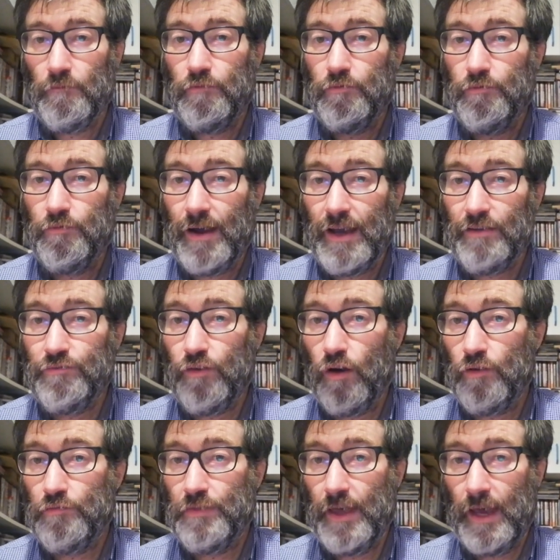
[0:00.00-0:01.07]
five
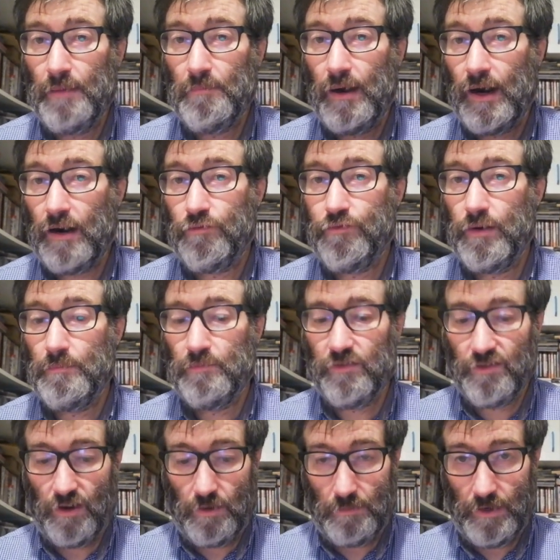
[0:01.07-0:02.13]
of them are
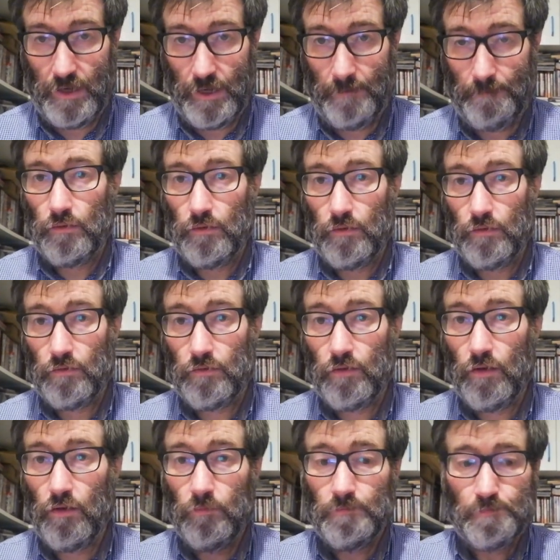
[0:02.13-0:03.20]
from Germany.
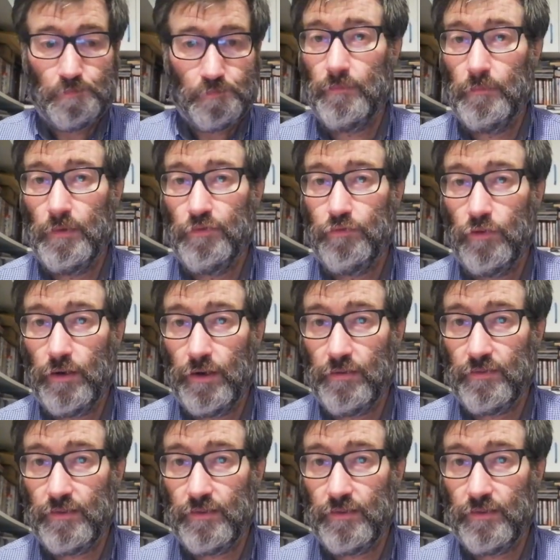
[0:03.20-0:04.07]
So before I